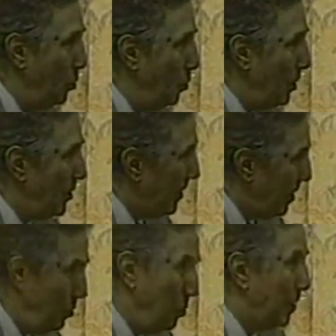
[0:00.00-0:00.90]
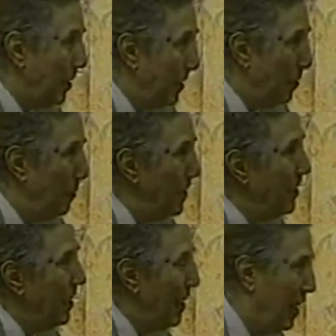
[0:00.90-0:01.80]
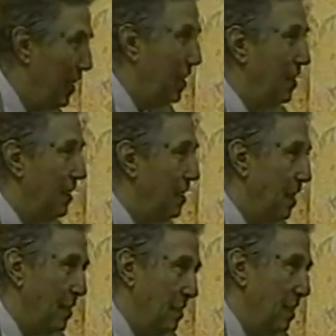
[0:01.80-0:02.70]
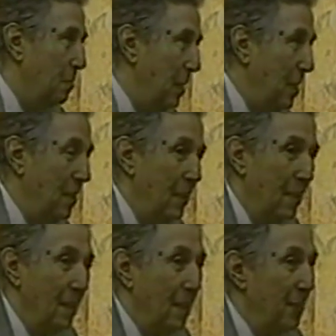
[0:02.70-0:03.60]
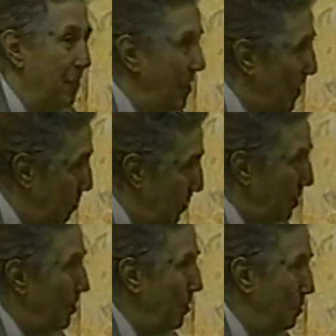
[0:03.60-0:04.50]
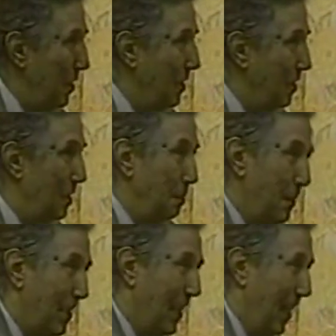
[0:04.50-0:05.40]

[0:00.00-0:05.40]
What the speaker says: proved the failure of security, technical, military and intelligence institutions in the